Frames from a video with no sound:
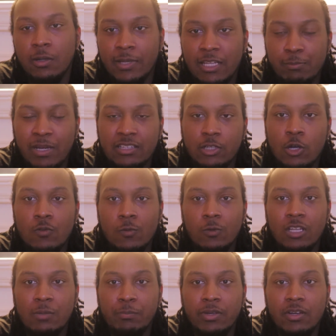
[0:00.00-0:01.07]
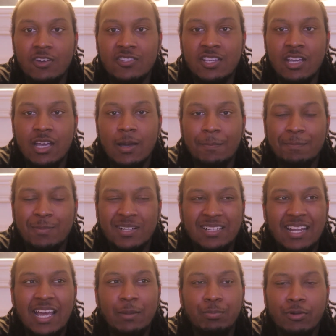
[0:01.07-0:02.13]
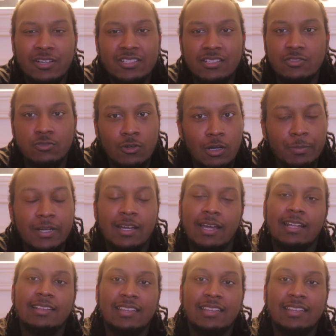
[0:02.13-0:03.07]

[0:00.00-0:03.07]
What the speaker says: the COVID relief bills, but not President Trump.